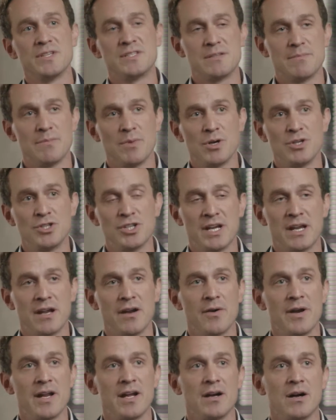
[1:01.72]
this emerging
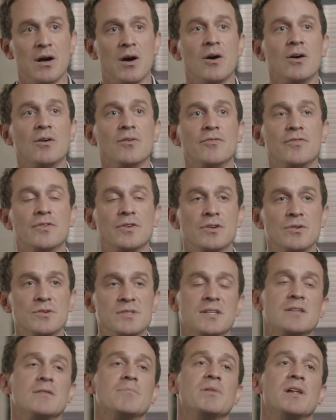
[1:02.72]
area of
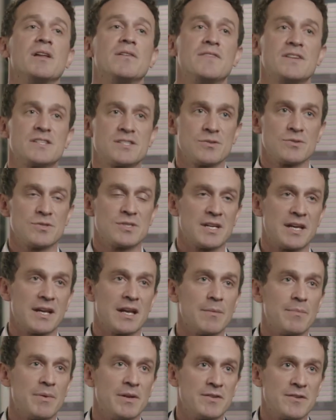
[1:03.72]
using the blood vessels to get
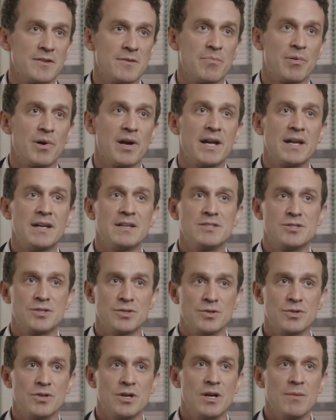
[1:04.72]
up into the brain
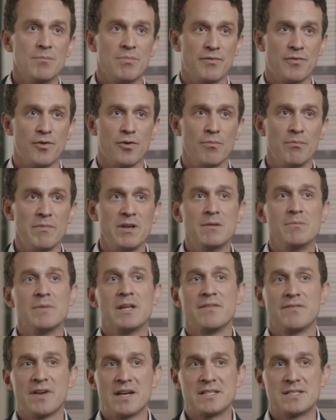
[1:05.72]
to perform
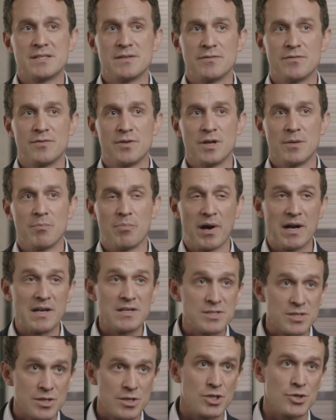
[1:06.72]
minimally invasive brain
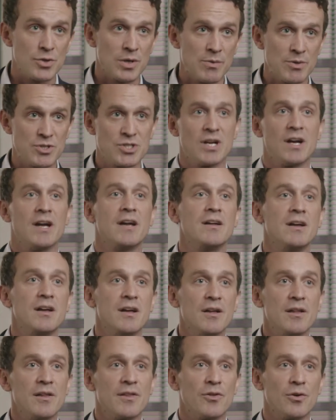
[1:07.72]
surgery, which I
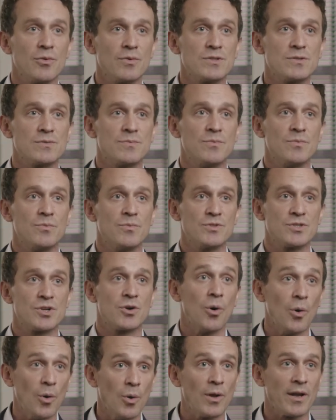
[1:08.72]
thought was
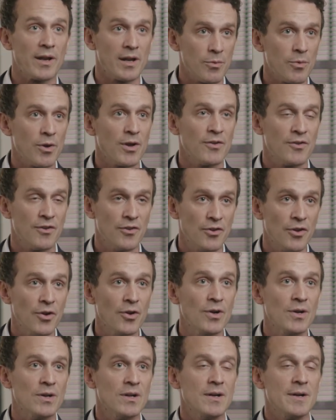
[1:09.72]
cool and I wanted to
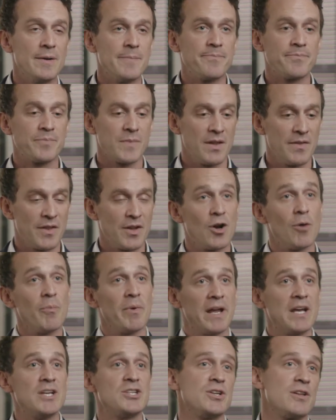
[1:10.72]
do. The
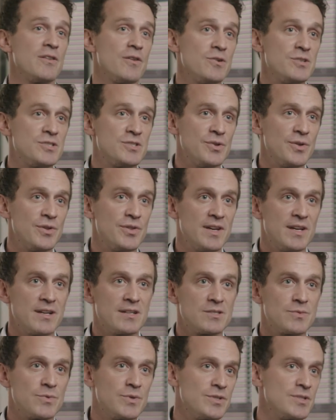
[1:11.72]
combination of those two
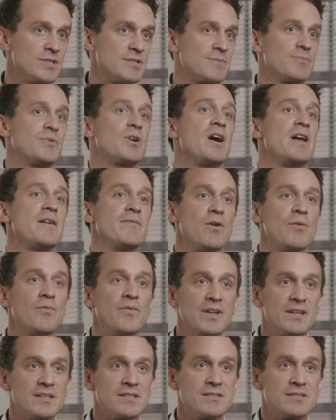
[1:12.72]
things was kind of
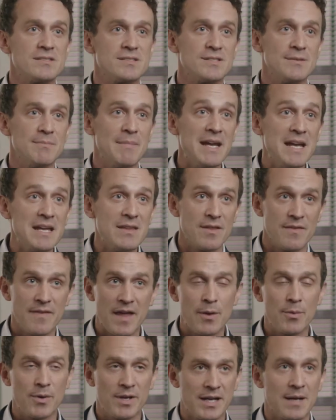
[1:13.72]
obvious to me that
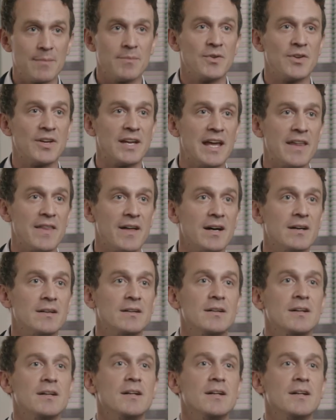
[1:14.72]
they would come together.